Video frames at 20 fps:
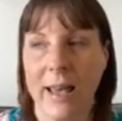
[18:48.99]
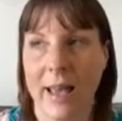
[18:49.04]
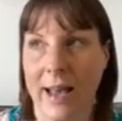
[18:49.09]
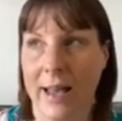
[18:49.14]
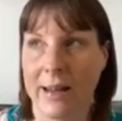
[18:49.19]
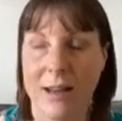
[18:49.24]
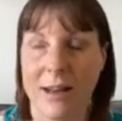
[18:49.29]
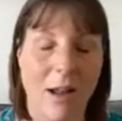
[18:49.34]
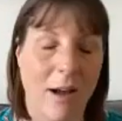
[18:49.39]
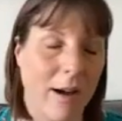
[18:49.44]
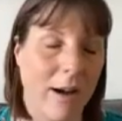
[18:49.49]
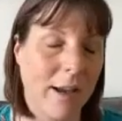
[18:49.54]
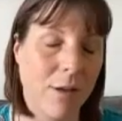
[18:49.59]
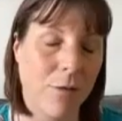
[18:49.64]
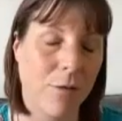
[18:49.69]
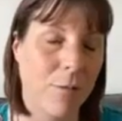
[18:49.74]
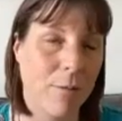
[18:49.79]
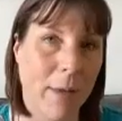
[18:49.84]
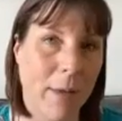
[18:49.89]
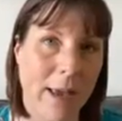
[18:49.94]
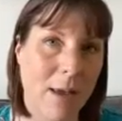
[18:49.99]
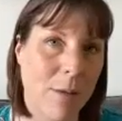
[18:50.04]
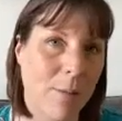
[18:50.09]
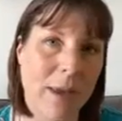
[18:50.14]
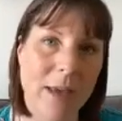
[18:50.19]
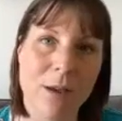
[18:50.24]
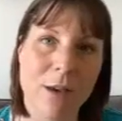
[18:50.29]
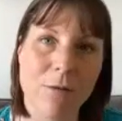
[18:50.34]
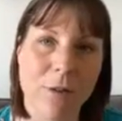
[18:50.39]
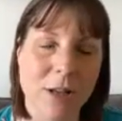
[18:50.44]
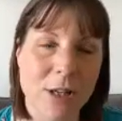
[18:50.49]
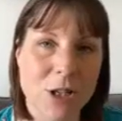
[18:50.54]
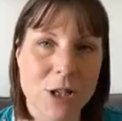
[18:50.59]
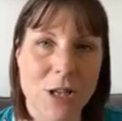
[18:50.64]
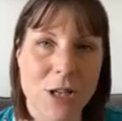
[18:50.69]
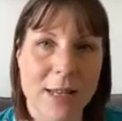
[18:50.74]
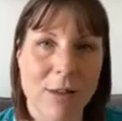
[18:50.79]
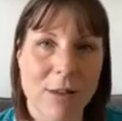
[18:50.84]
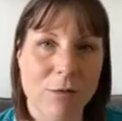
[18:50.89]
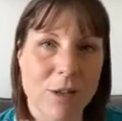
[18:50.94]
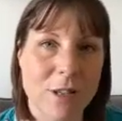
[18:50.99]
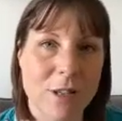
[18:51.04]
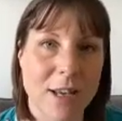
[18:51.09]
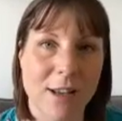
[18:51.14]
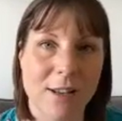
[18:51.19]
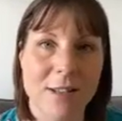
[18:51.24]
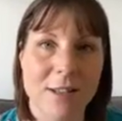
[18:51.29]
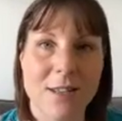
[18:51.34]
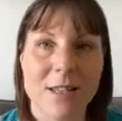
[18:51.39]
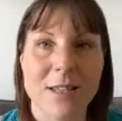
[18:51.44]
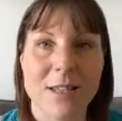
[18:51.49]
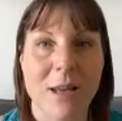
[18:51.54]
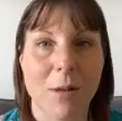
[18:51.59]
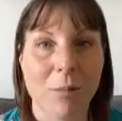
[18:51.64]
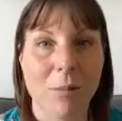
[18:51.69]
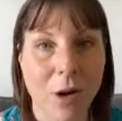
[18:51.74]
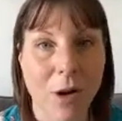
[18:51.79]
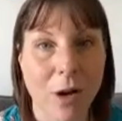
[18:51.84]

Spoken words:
and life maybe eventually returns to some